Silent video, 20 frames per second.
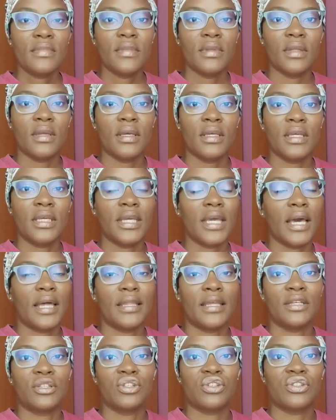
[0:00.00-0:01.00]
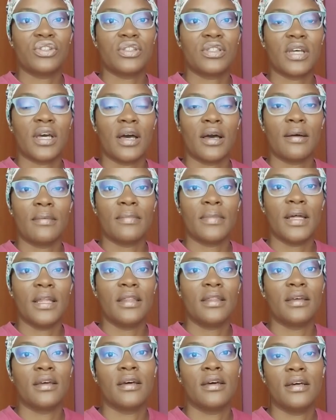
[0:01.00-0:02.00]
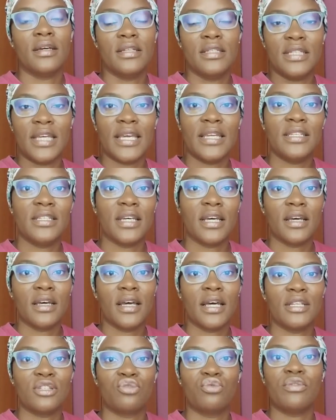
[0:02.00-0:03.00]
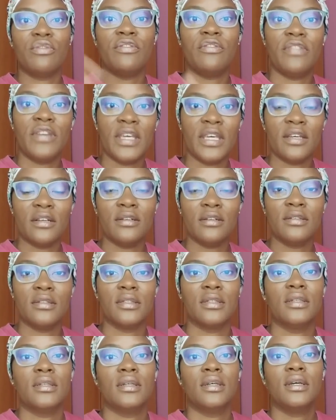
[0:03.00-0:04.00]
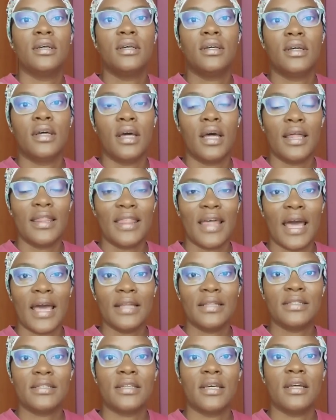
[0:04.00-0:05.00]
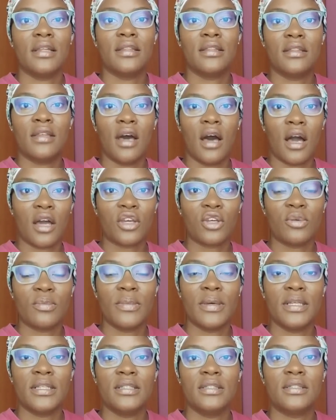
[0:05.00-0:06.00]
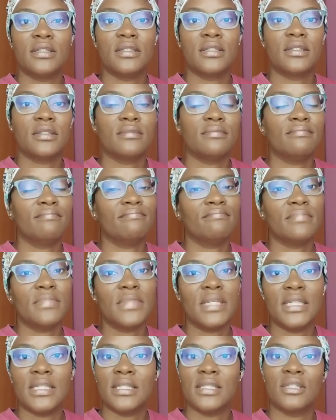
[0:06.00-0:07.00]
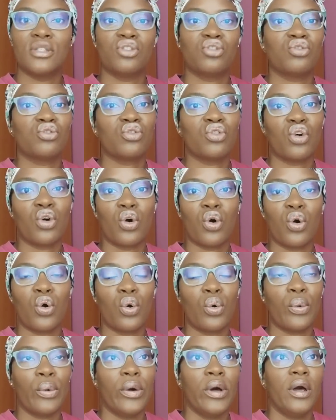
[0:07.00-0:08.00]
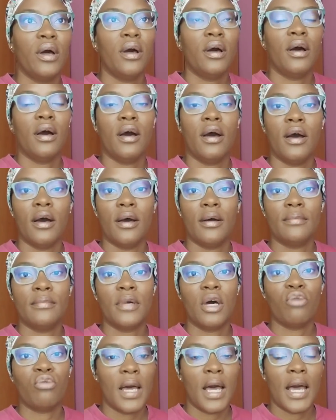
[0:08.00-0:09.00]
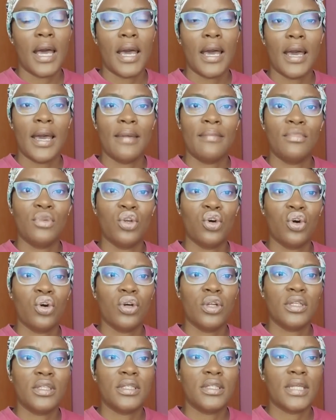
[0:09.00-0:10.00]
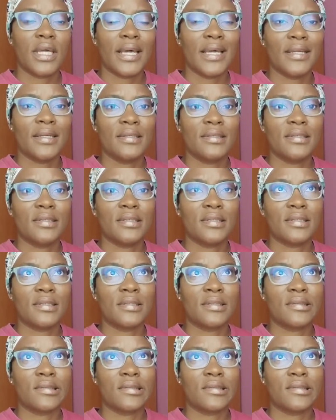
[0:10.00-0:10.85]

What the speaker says: yeah, they just the data has revealed that the argument isn't so relevant. I'm not as